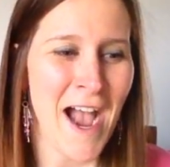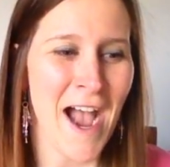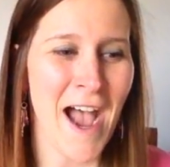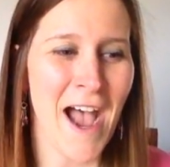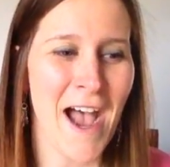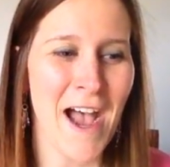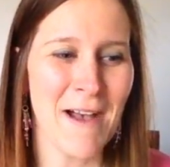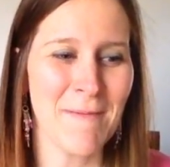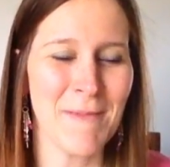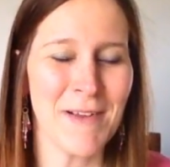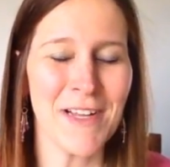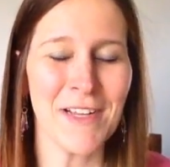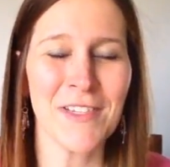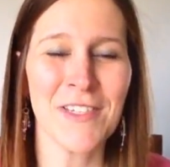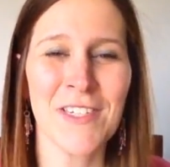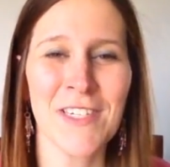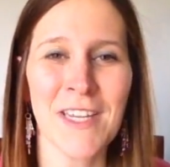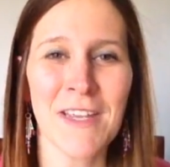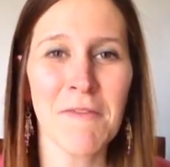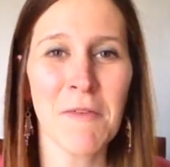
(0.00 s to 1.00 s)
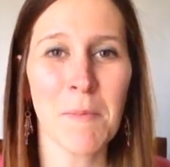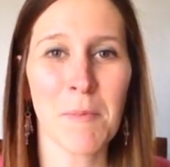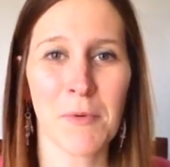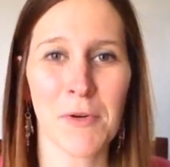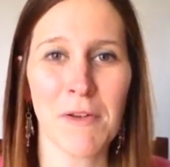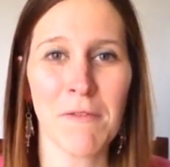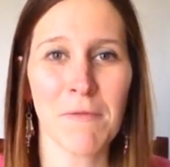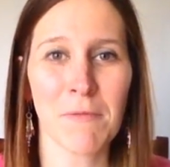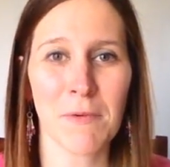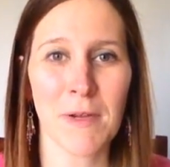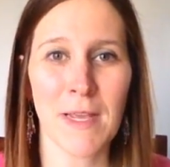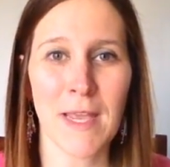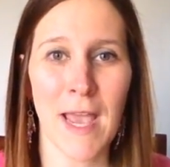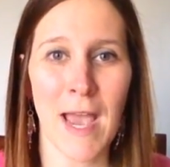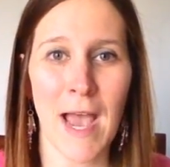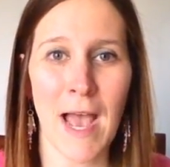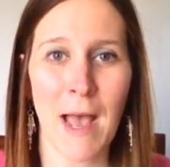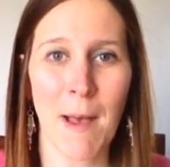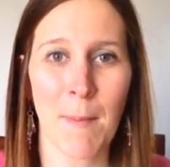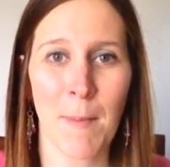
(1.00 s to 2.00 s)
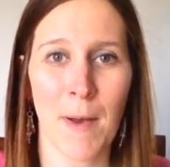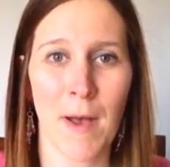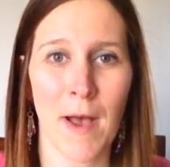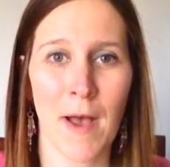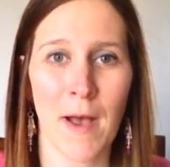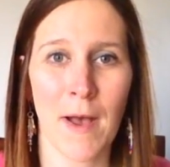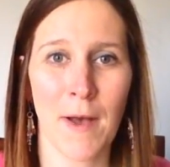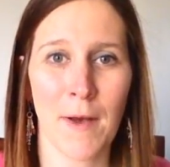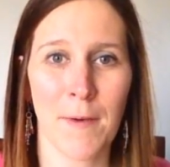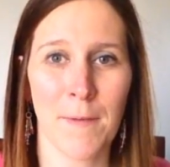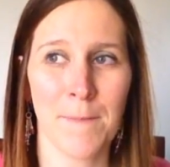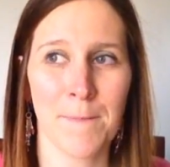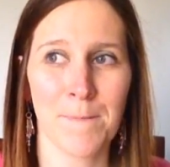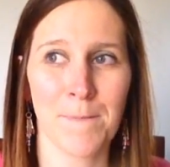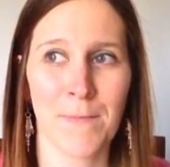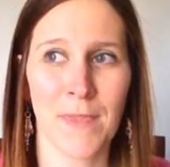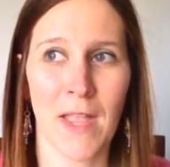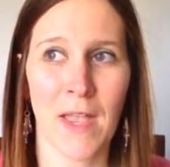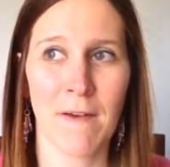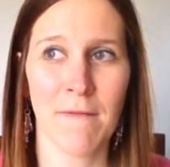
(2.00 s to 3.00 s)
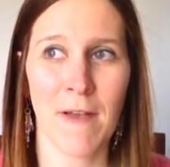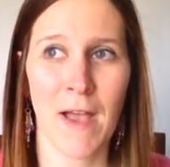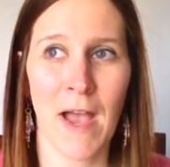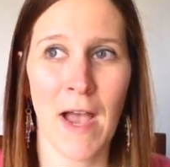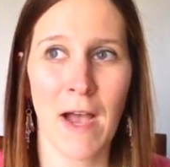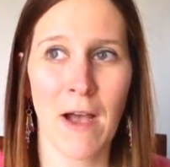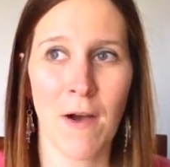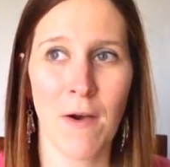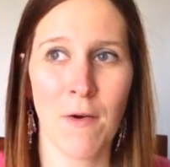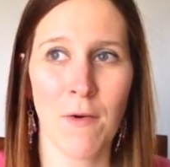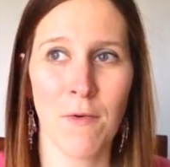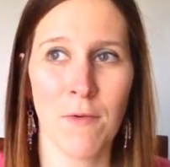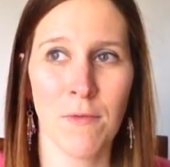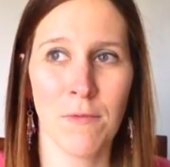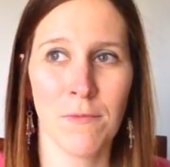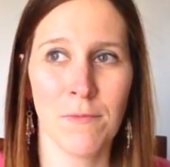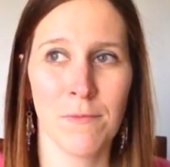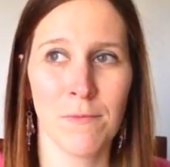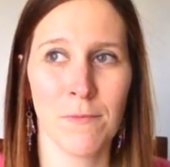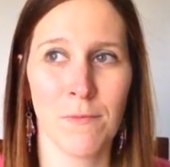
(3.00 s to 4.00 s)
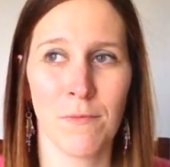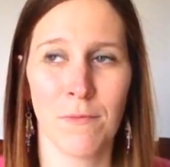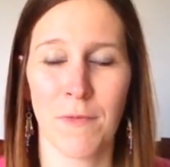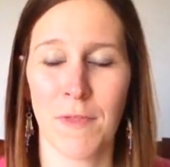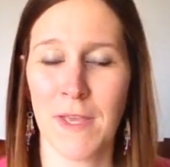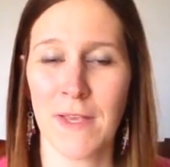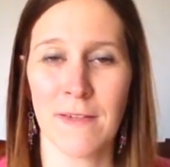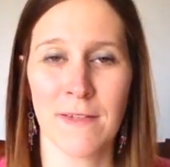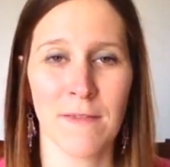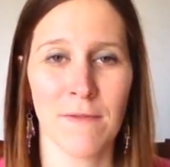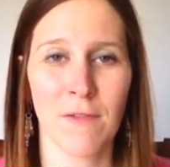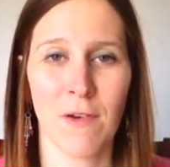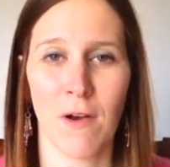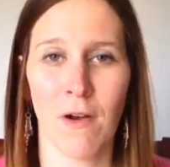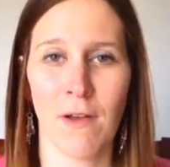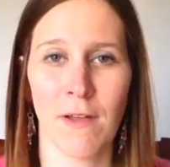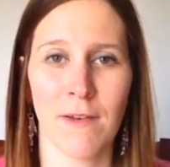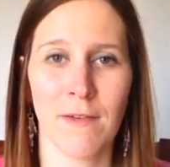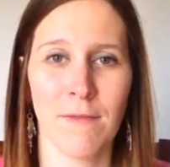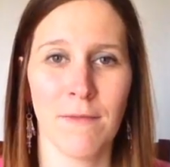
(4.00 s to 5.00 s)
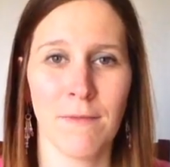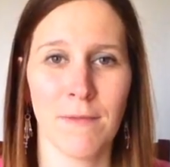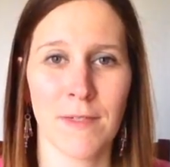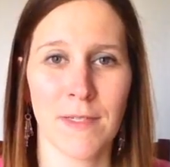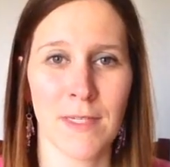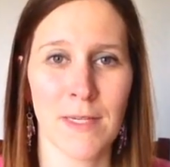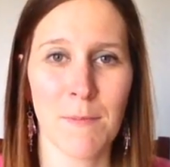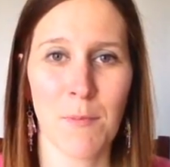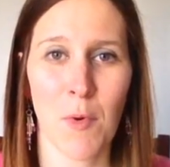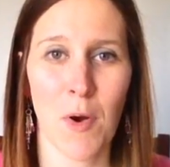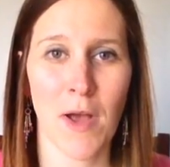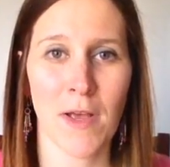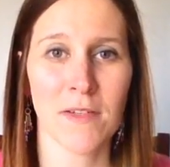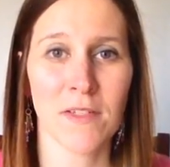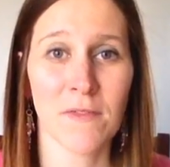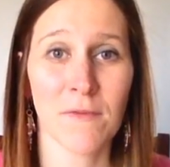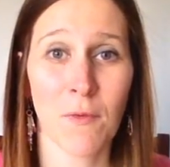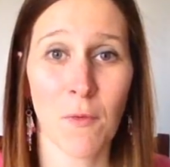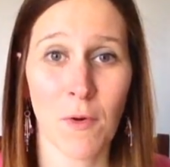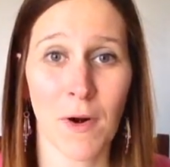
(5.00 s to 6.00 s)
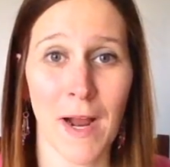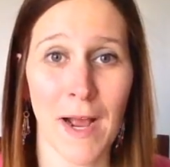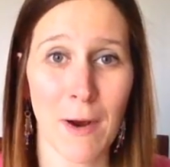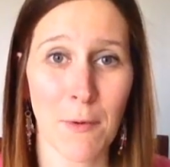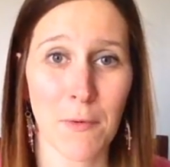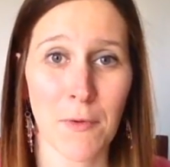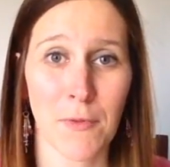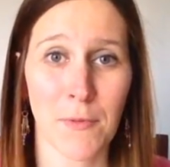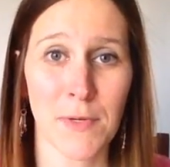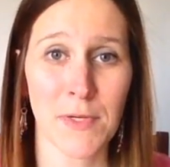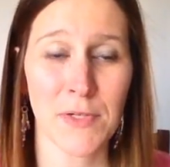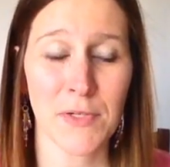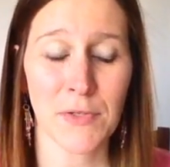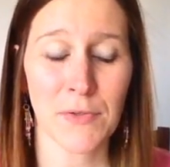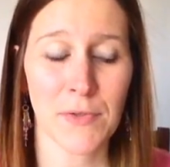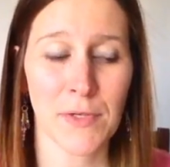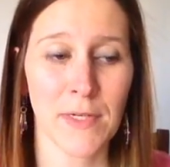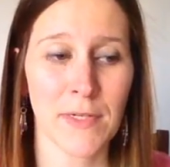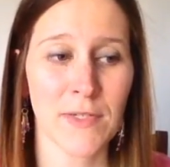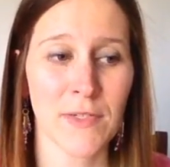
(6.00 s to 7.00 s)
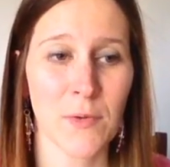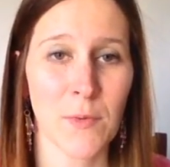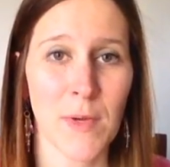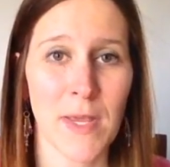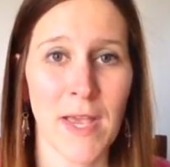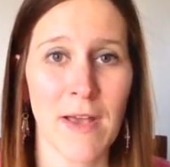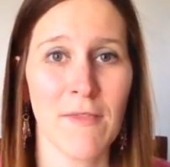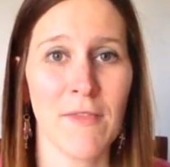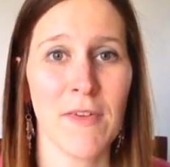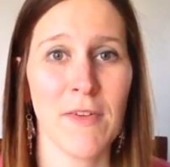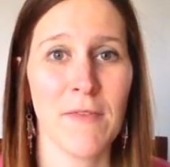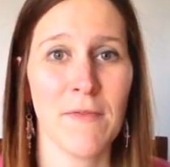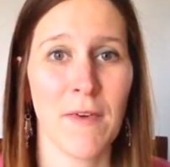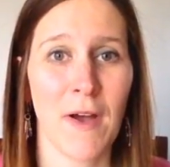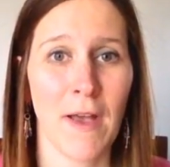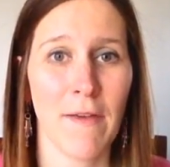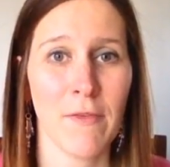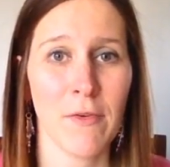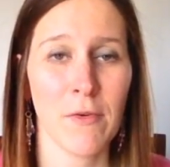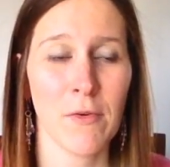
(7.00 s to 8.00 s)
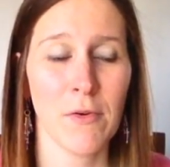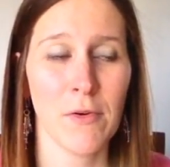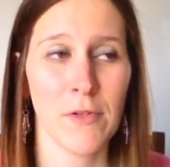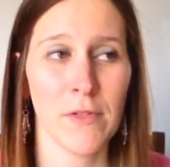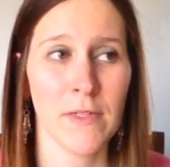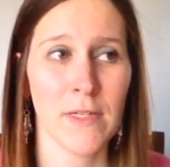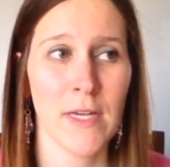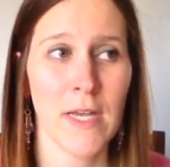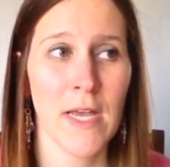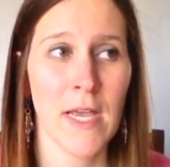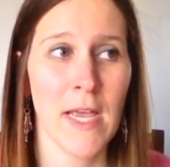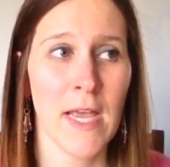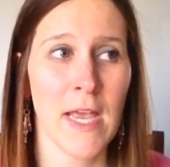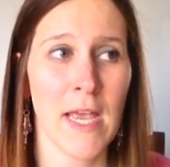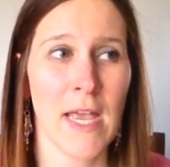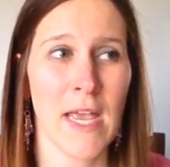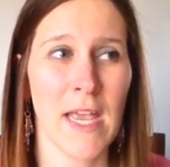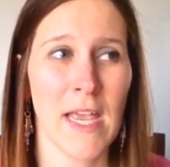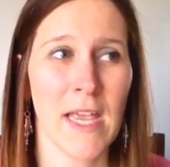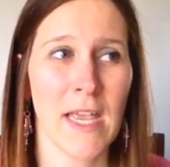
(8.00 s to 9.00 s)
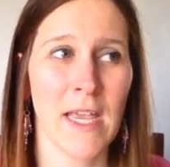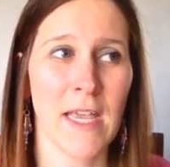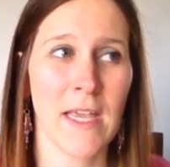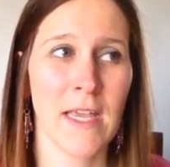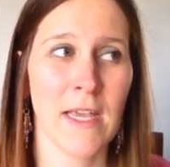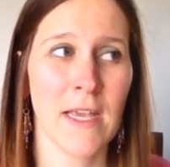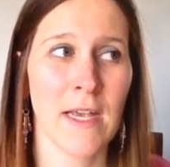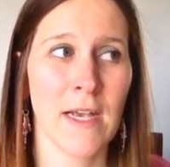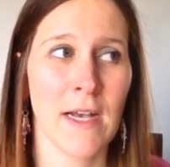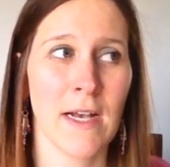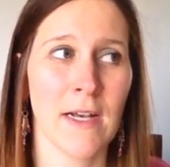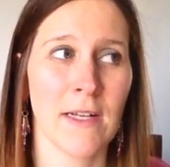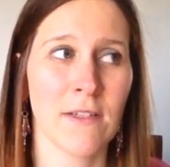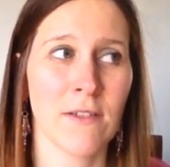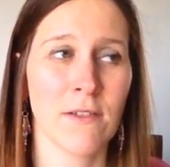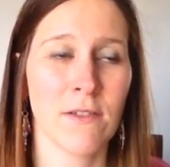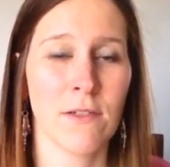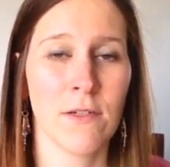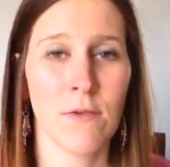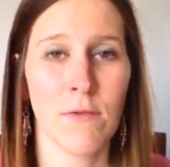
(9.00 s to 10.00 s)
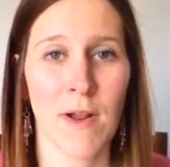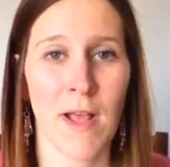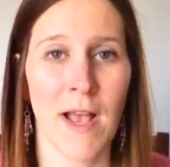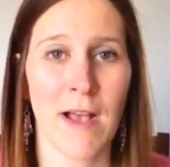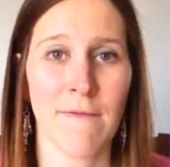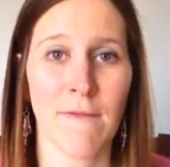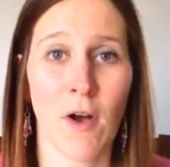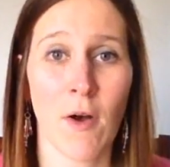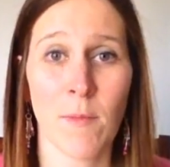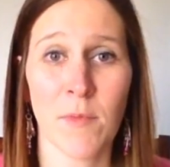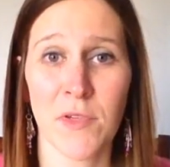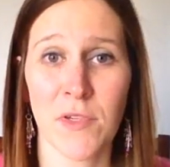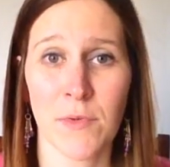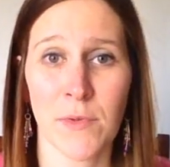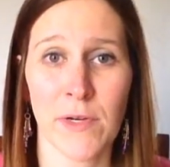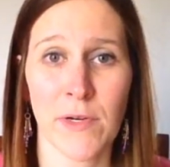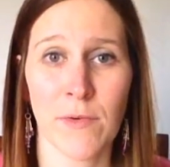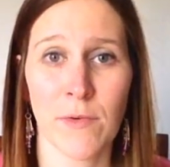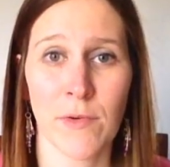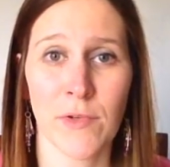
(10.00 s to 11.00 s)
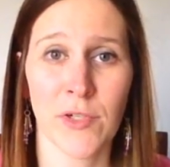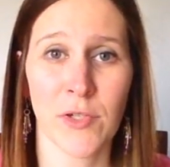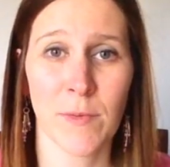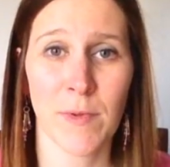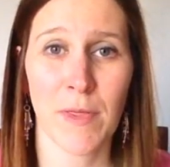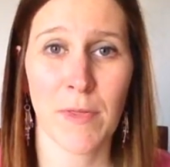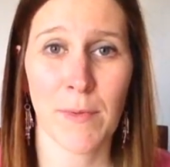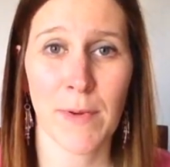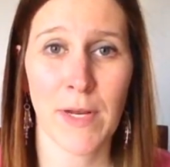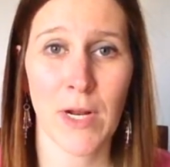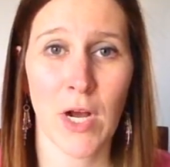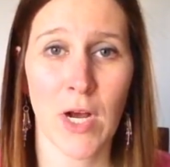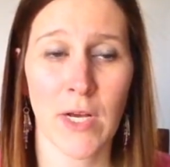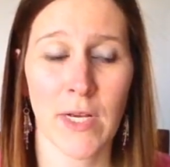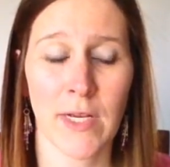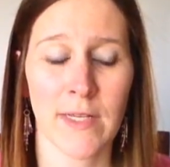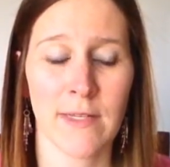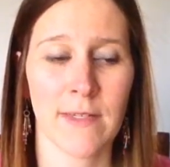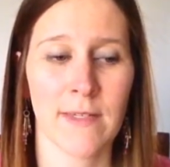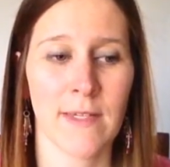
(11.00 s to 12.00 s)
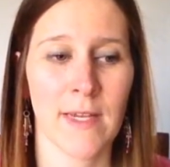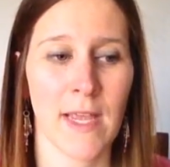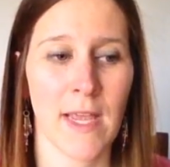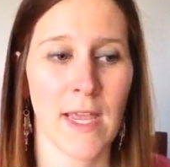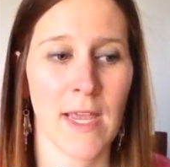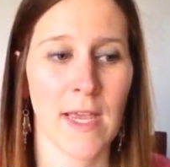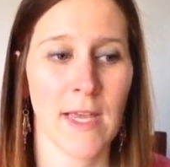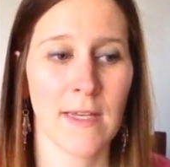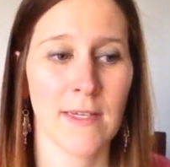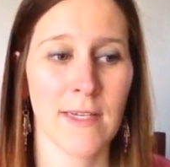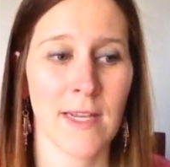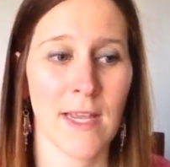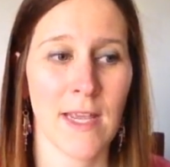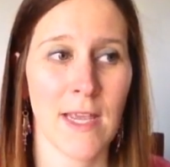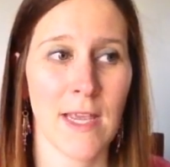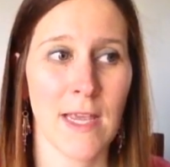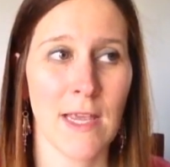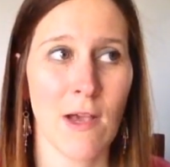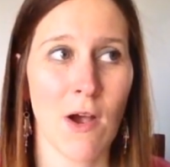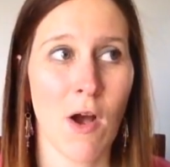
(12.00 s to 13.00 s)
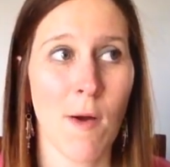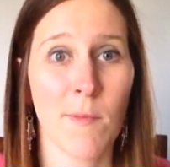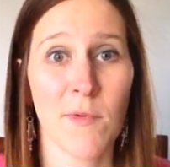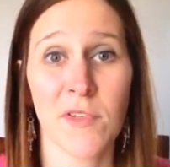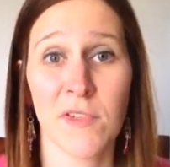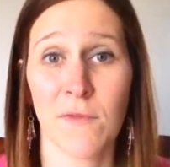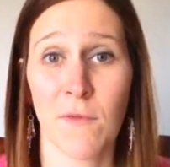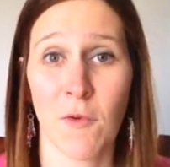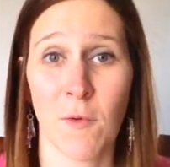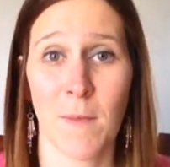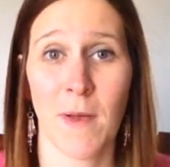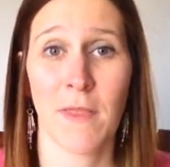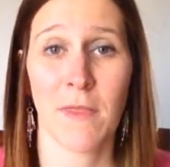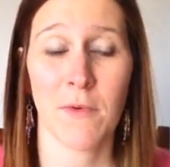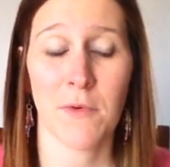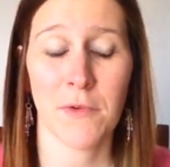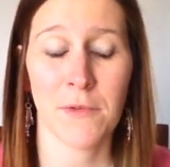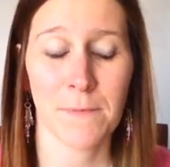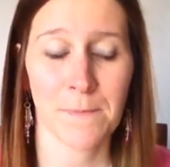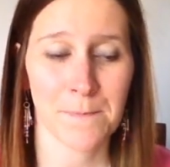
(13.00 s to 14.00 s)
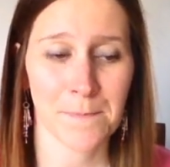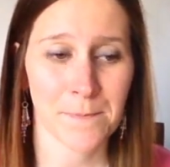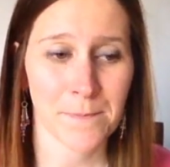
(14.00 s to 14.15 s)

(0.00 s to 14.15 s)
I'll just give a brief recap of how things have gone sleep-wise for our three children. So we have a five-year-old, a two-and-a-half, almost three-year-old, she'll be three in August, and a almost four-month-old.